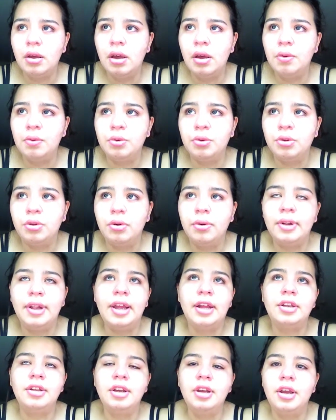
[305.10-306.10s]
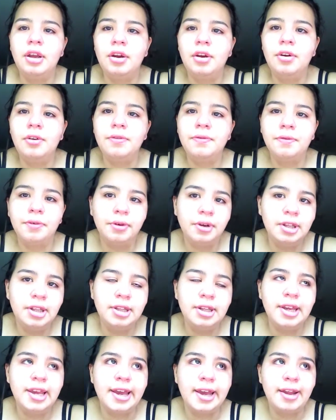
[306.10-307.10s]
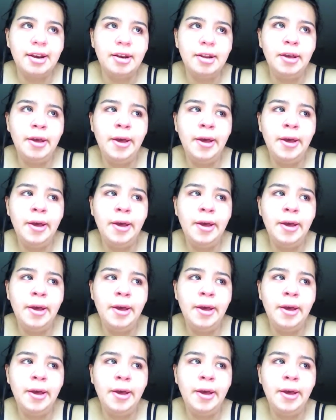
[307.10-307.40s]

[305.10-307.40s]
I was so glad to hear her voice again.